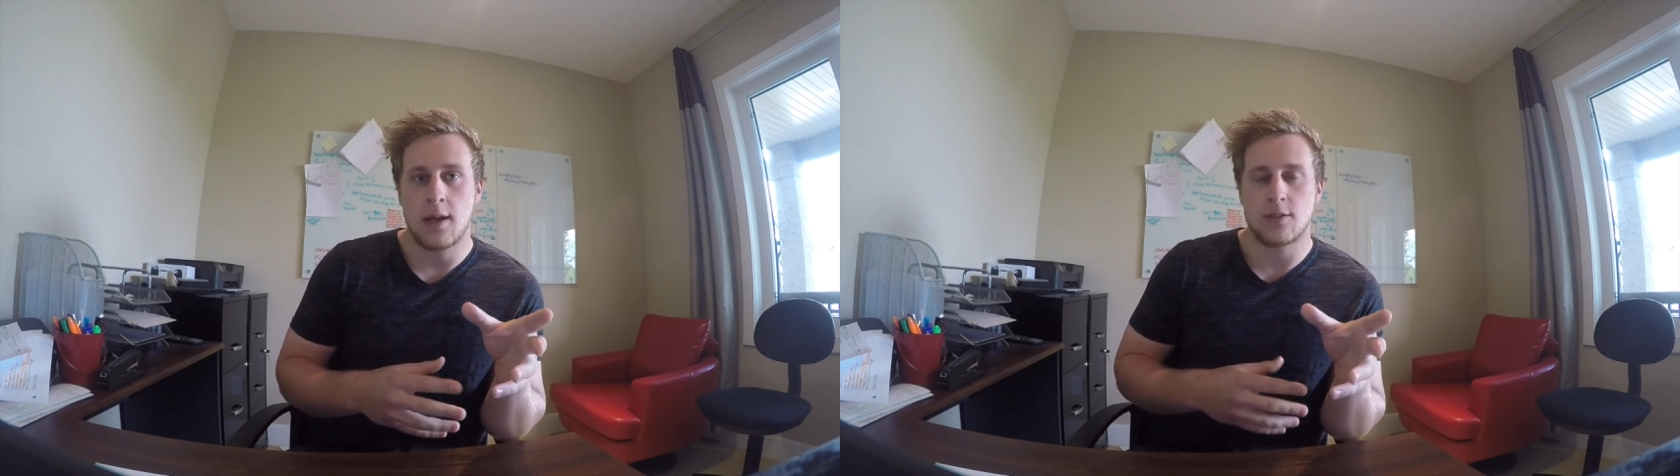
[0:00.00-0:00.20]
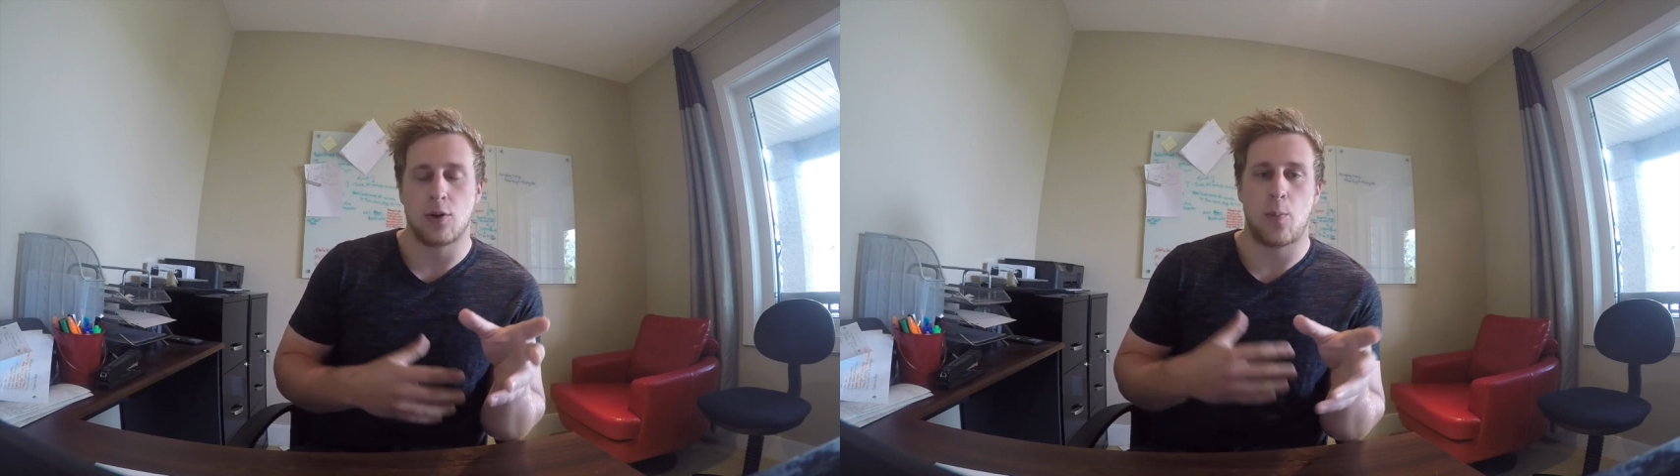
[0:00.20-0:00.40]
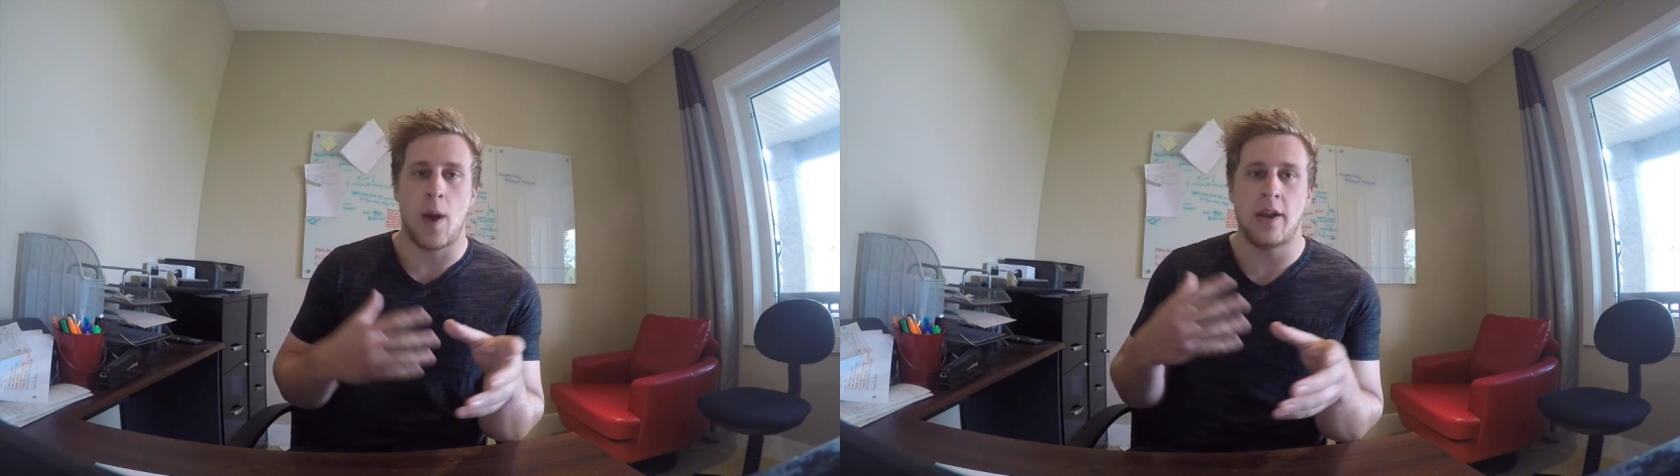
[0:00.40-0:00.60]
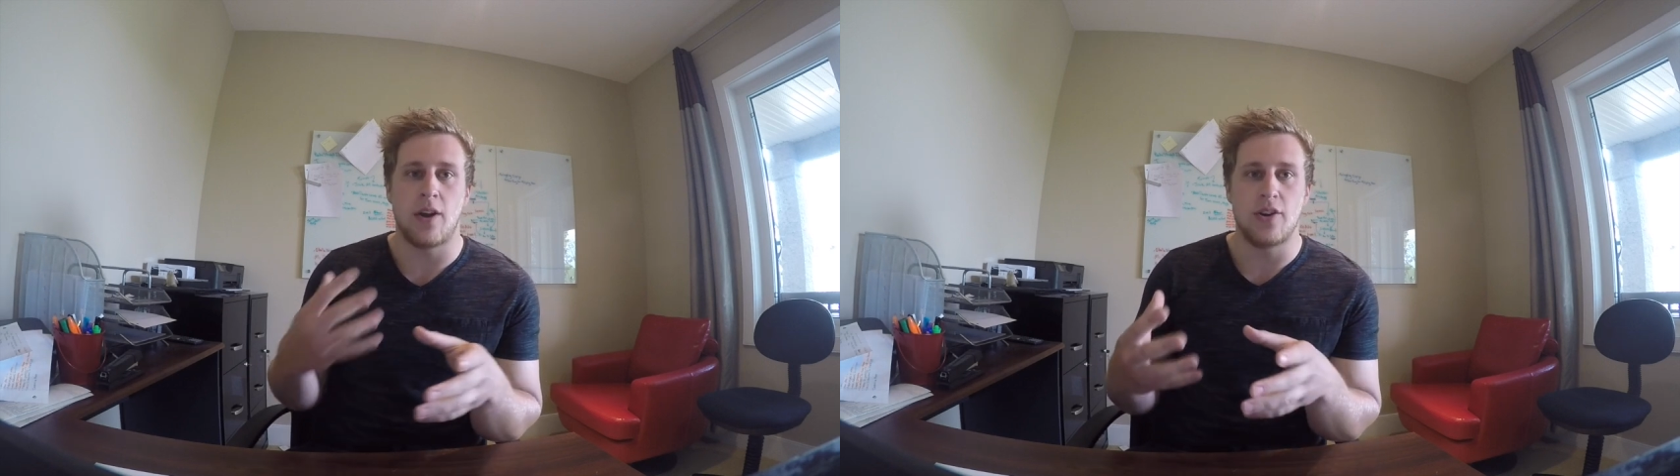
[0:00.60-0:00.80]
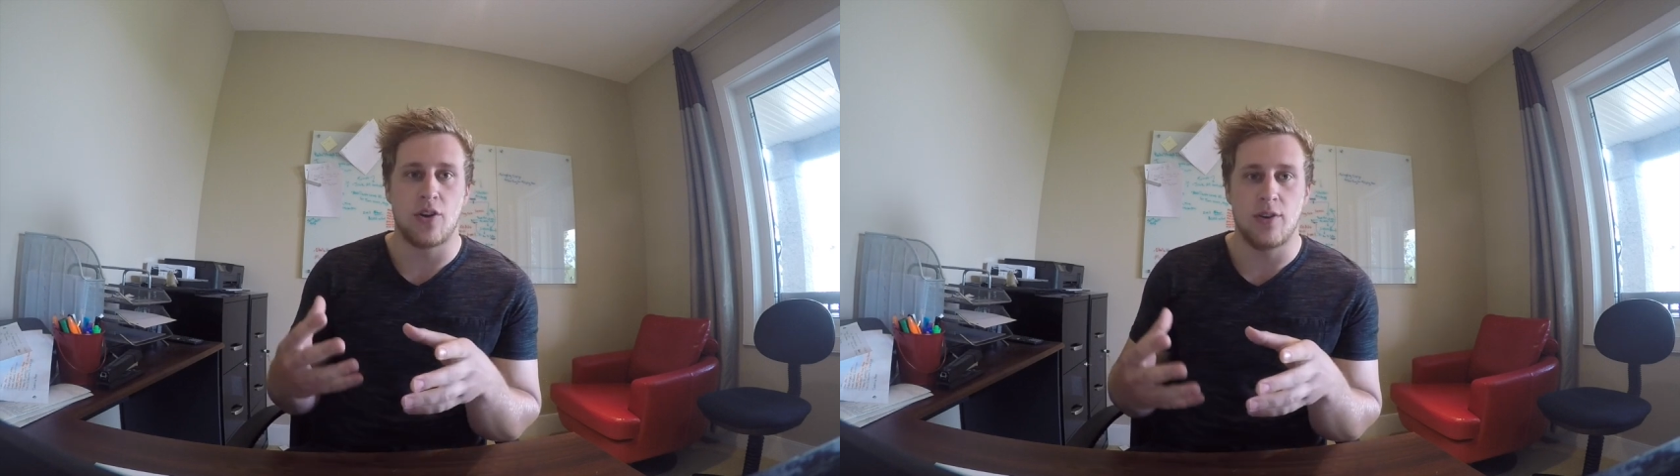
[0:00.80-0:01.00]
So
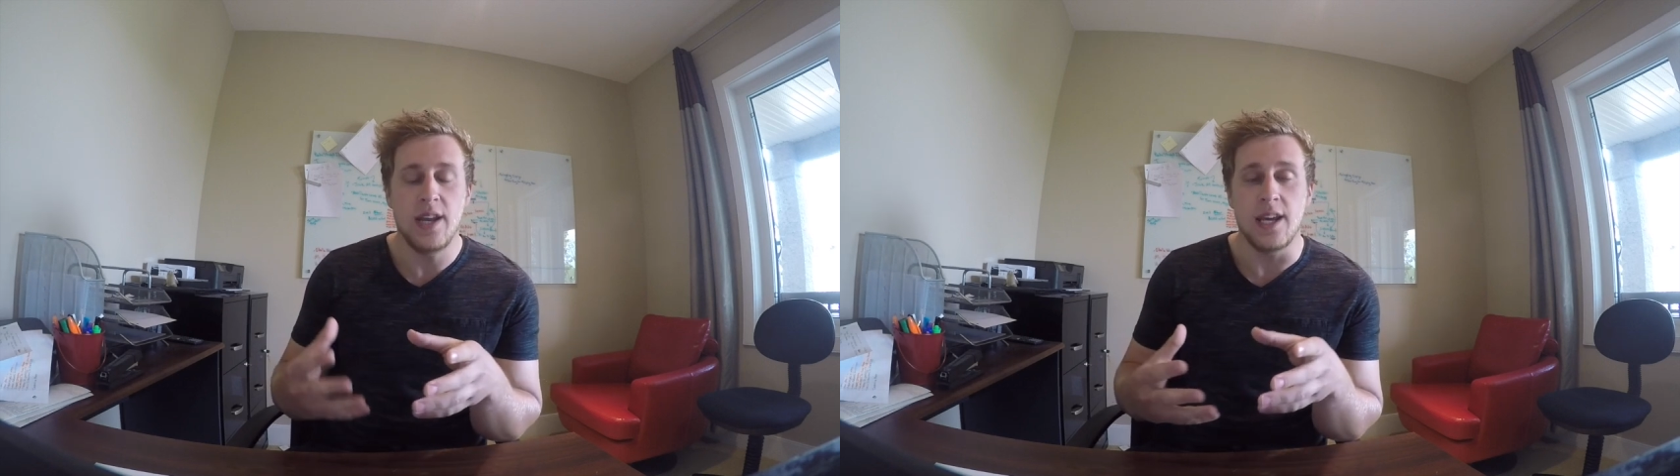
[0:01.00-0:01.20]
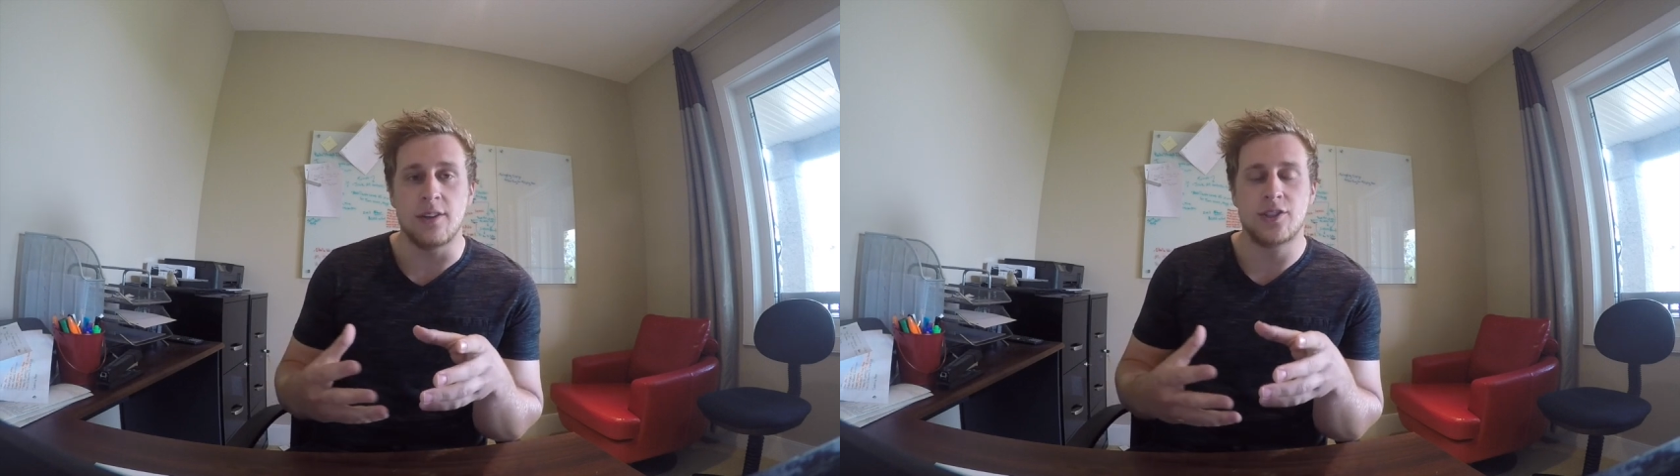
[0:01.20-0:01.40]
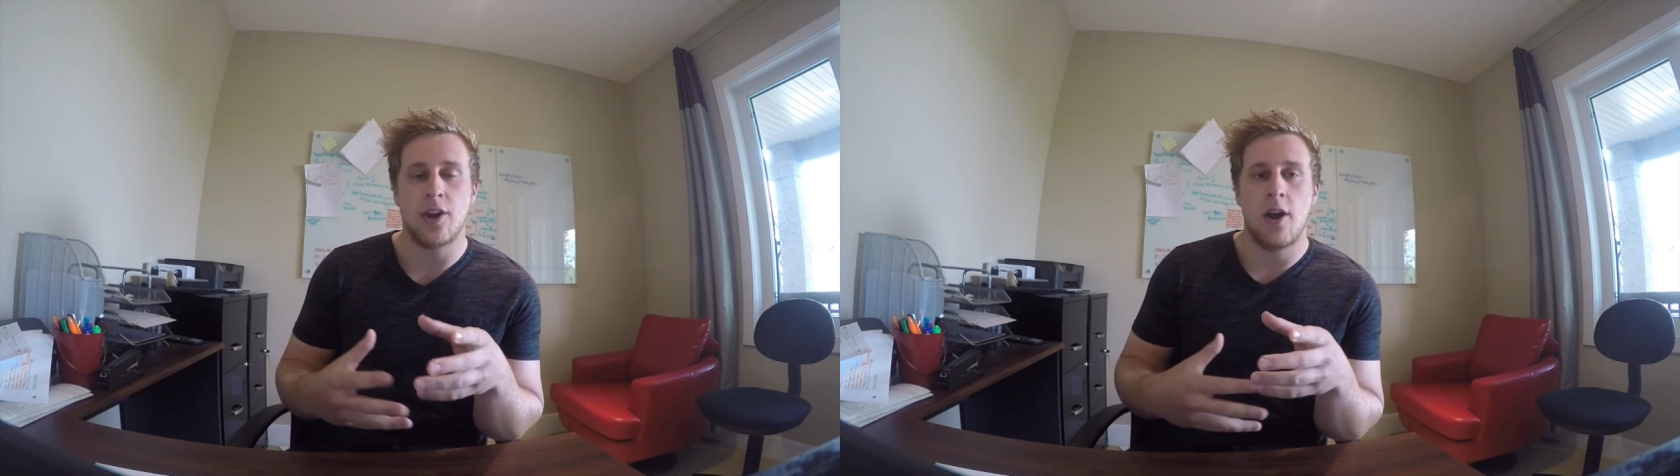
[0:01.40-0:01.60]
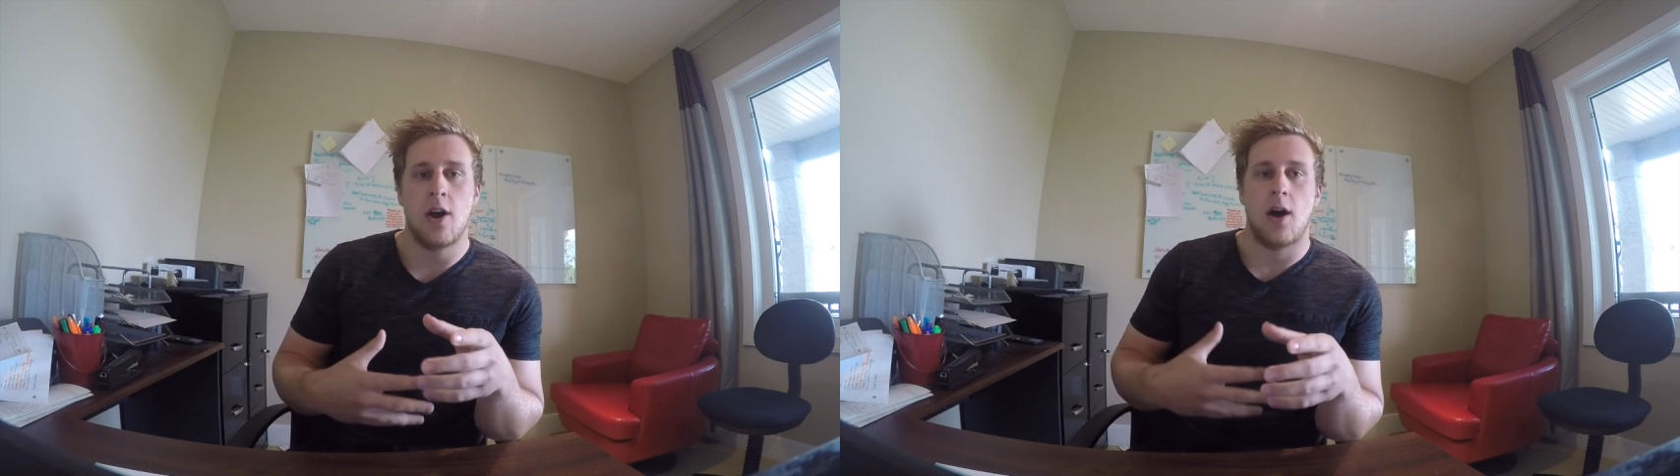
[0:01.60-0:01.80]
depending on your niche,